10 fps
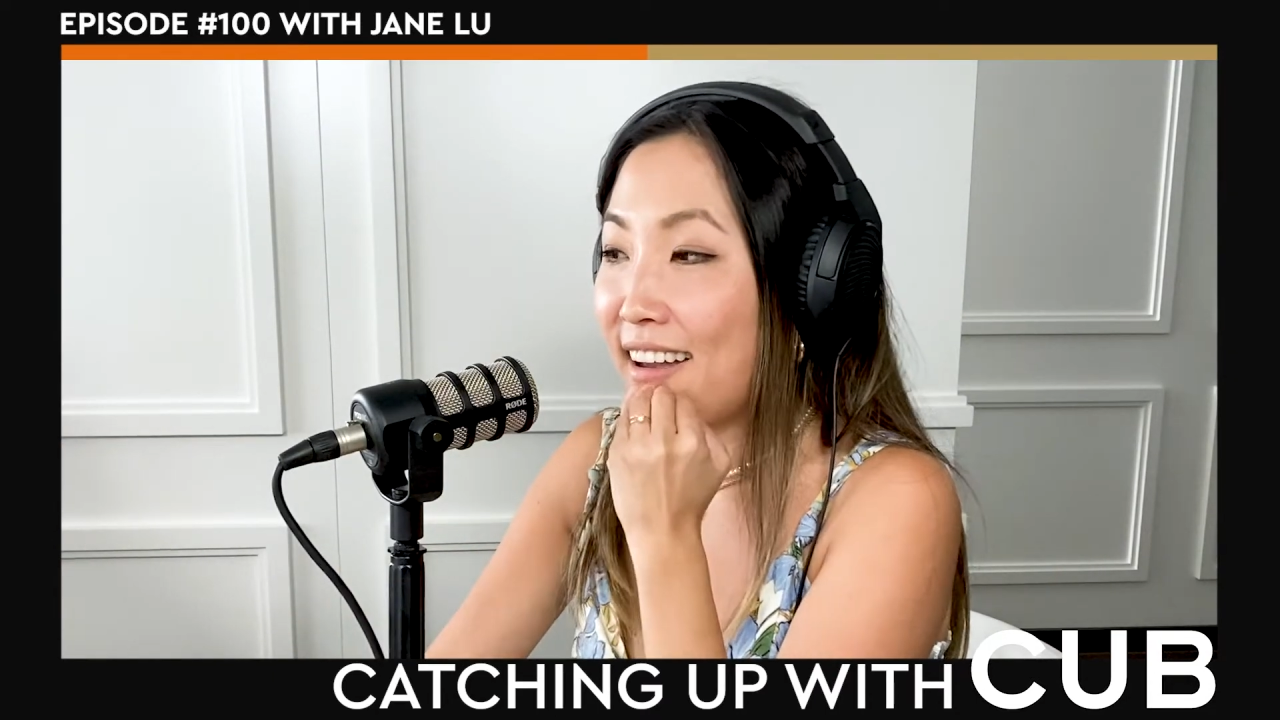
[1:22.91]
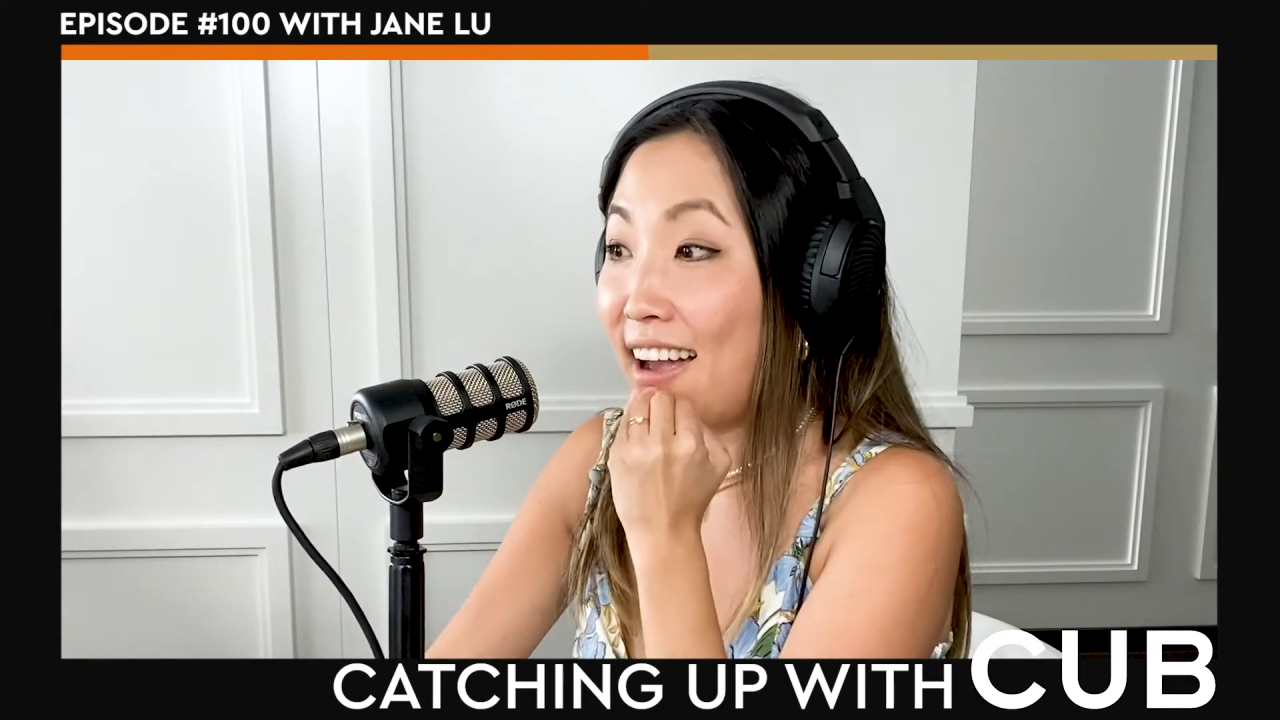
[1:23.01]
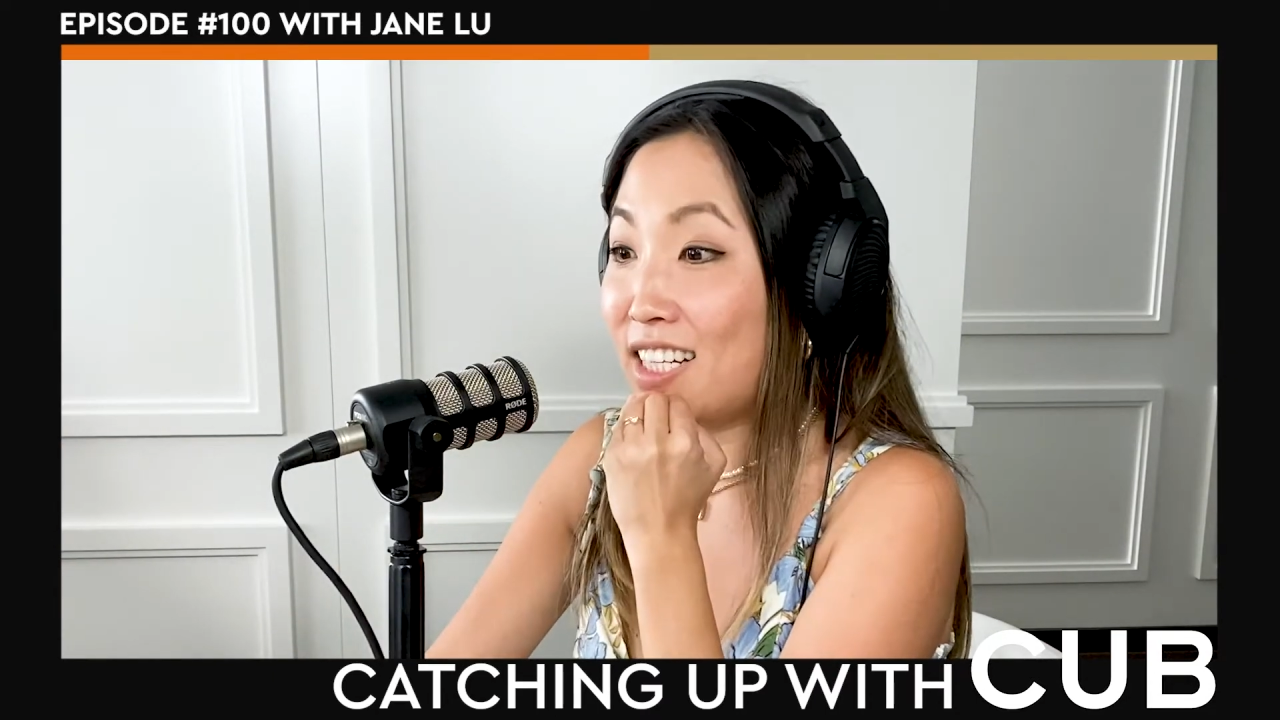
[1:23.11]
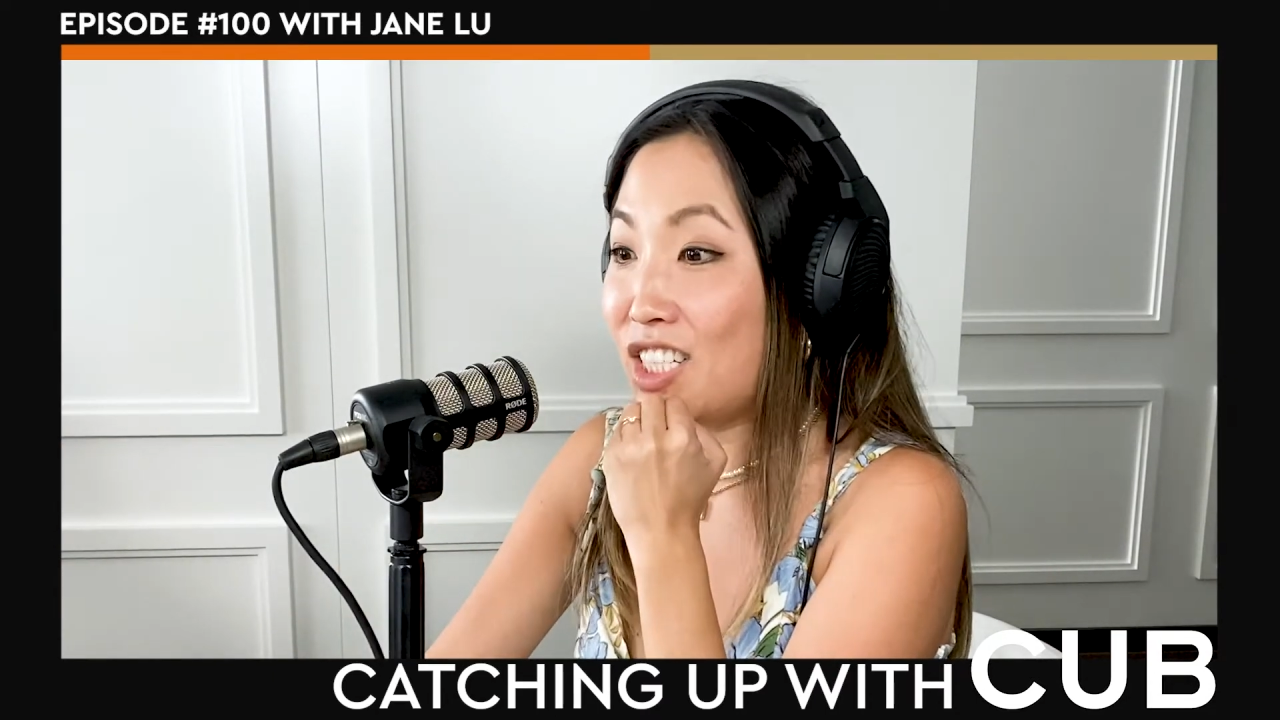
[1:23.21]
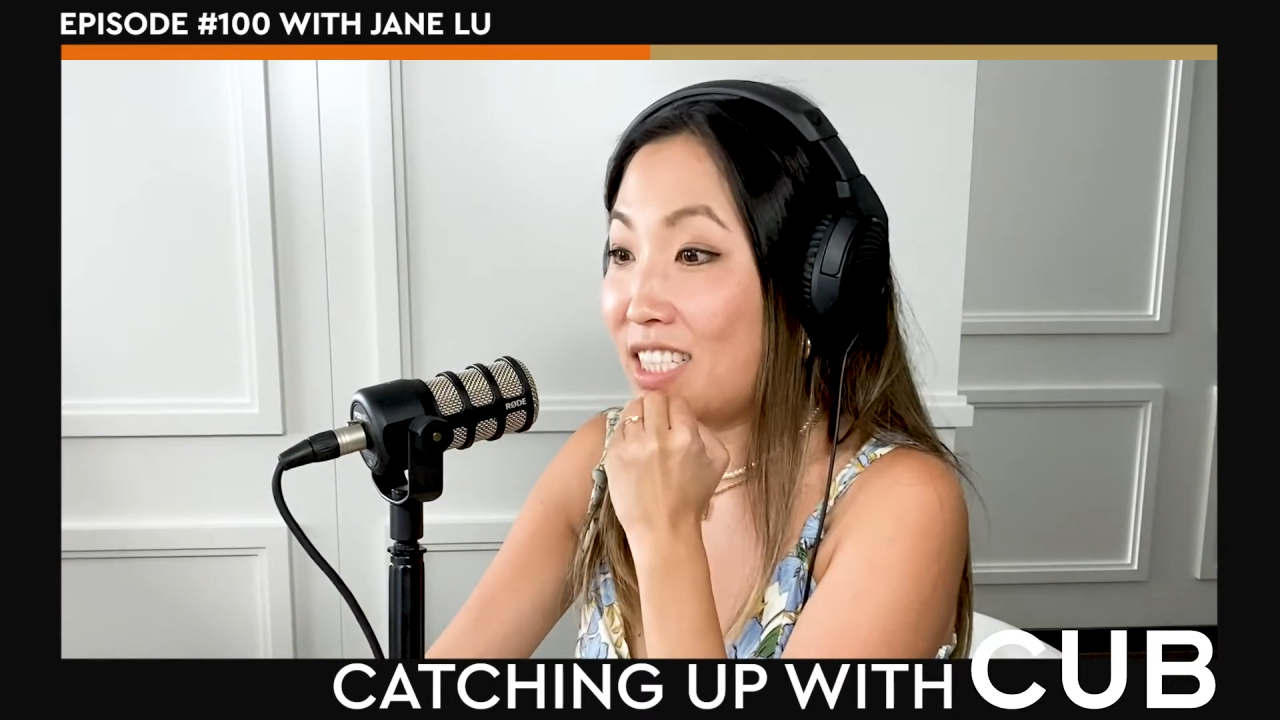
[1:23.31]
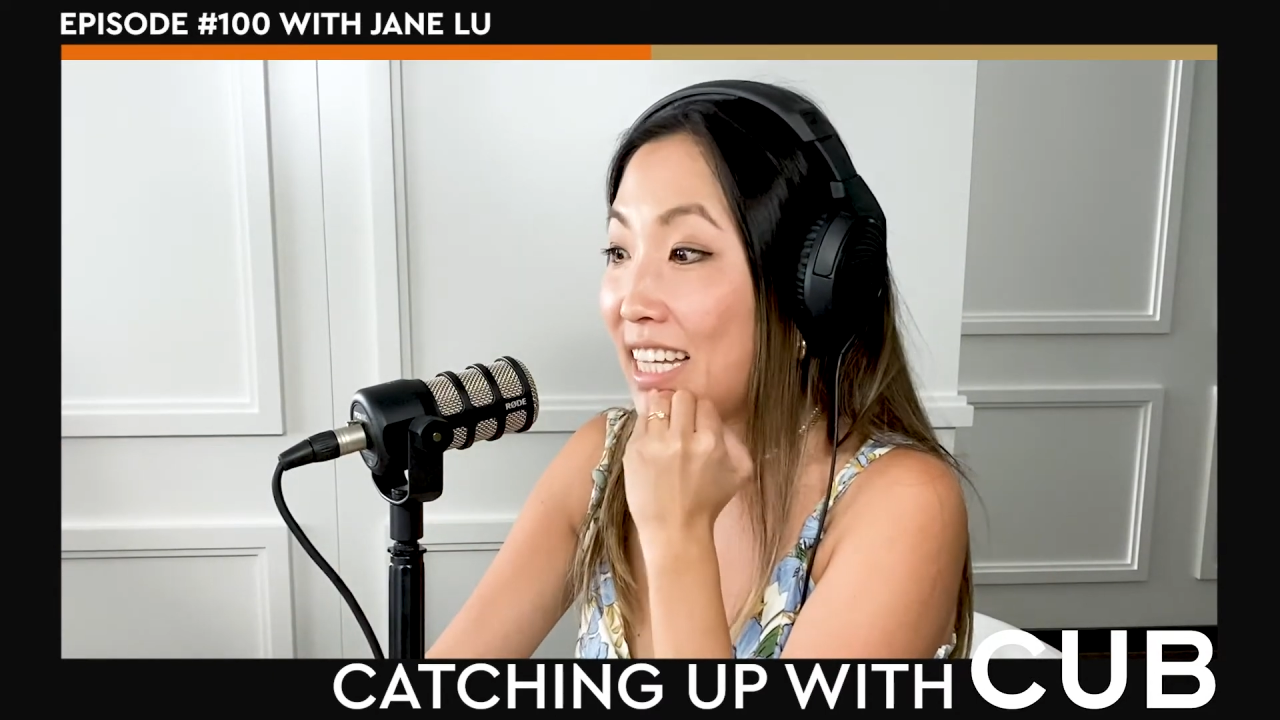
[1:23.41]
and just